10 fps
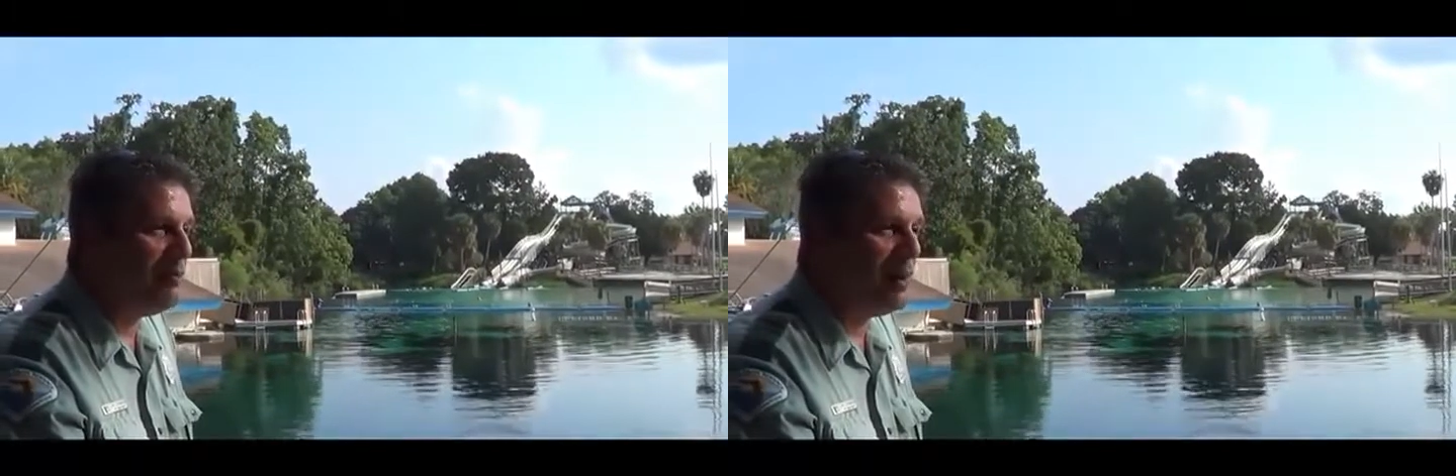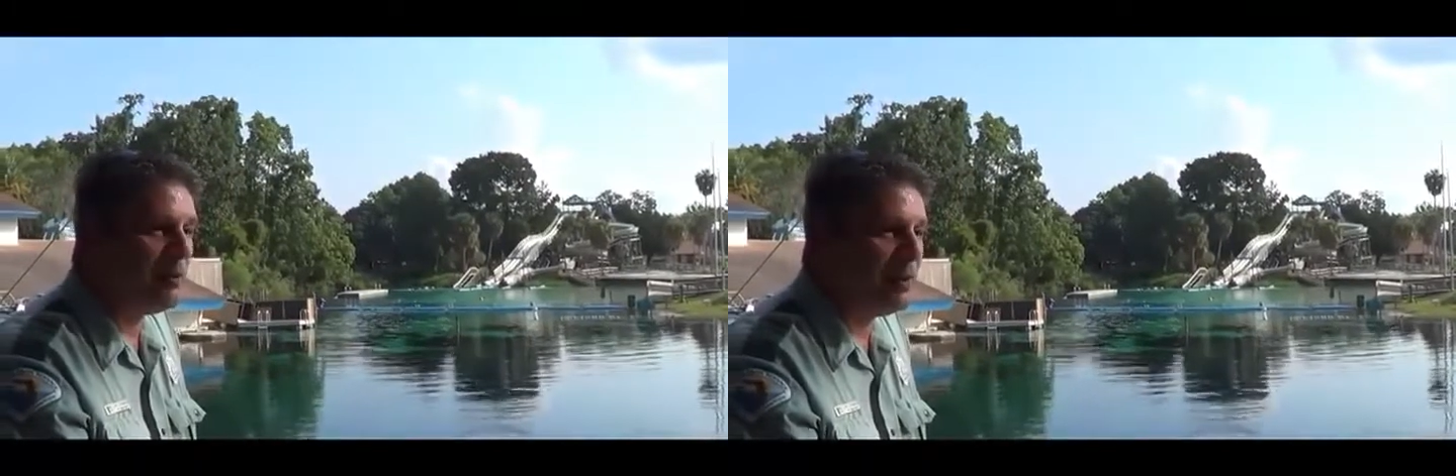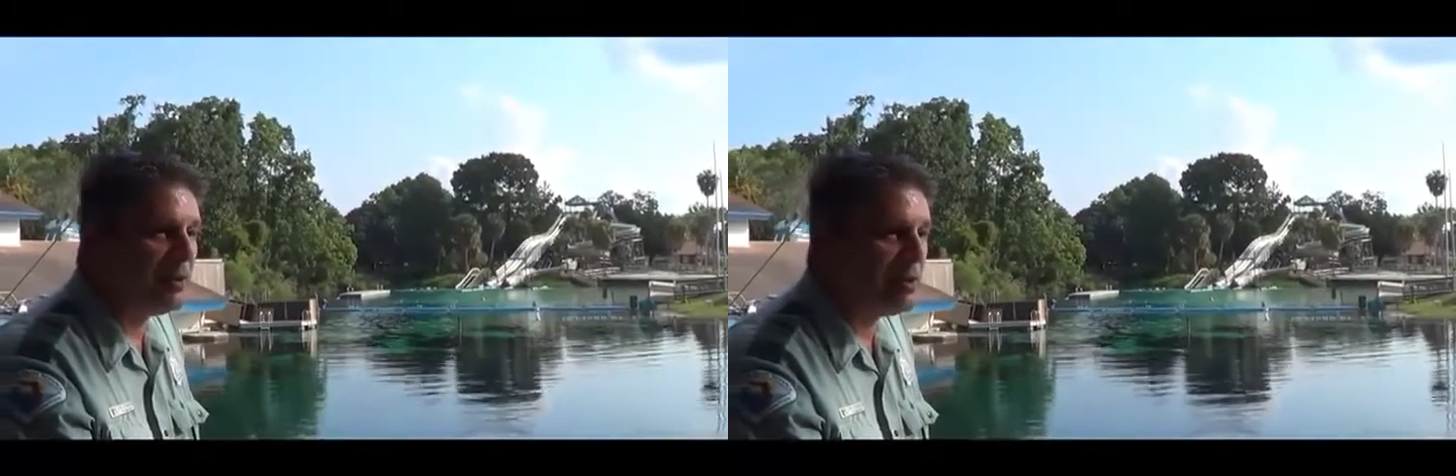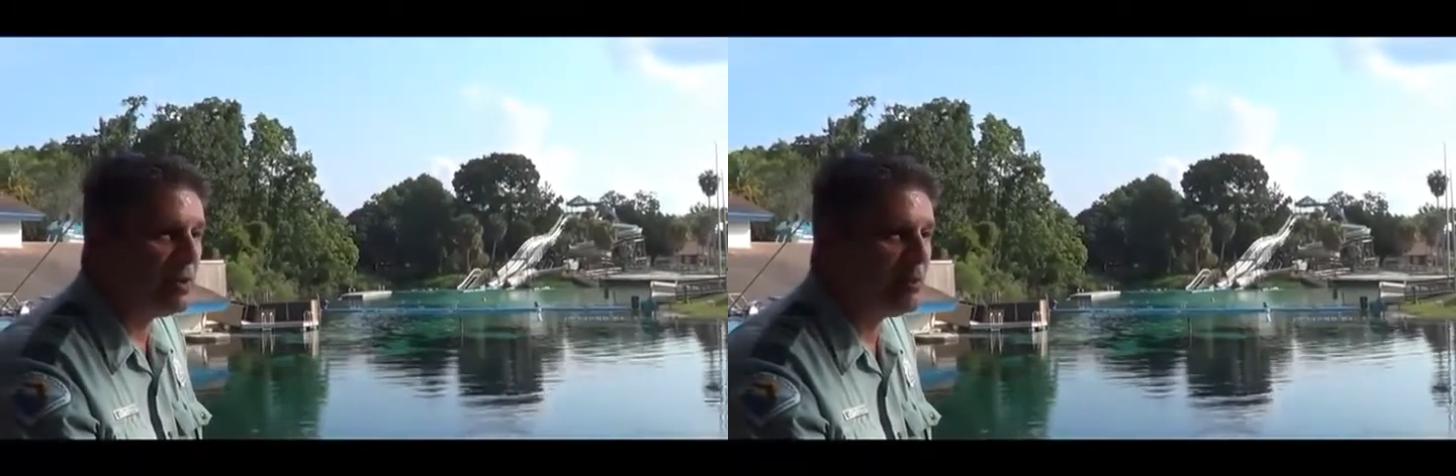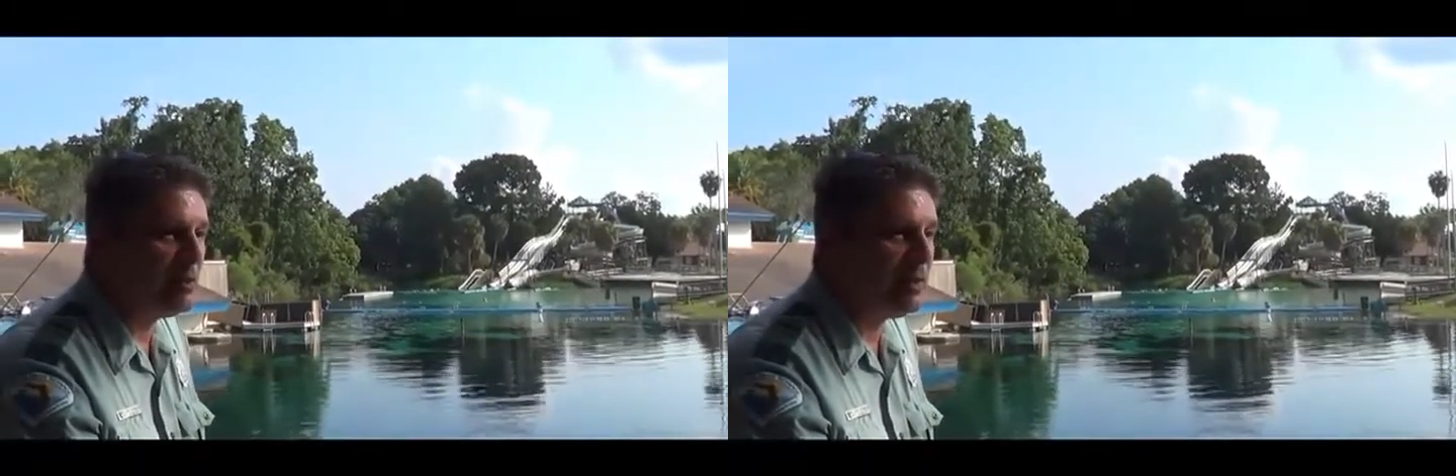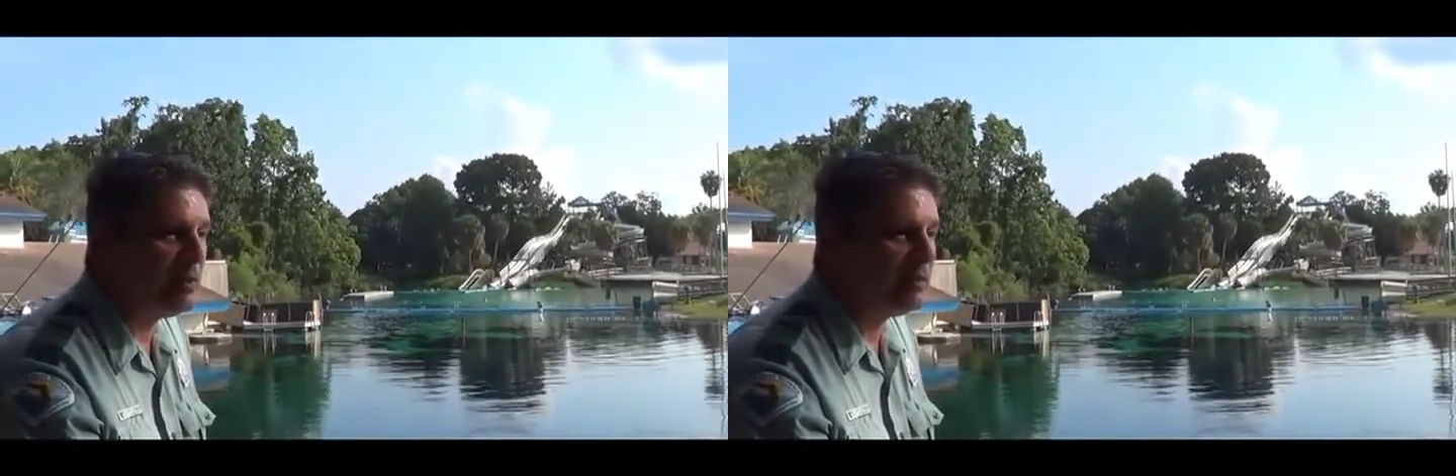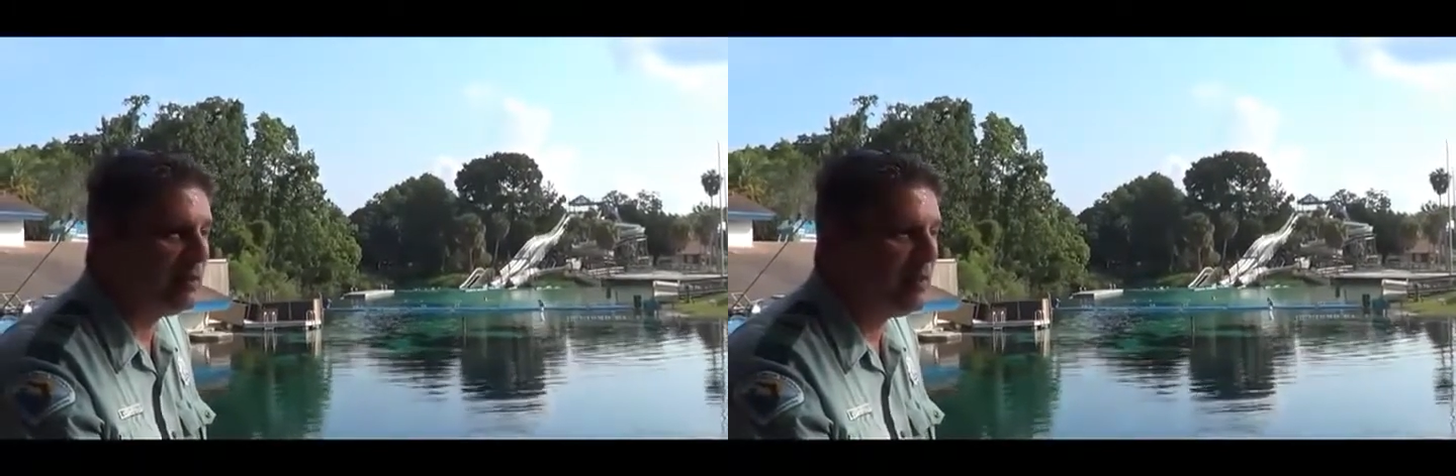fond memories of this place,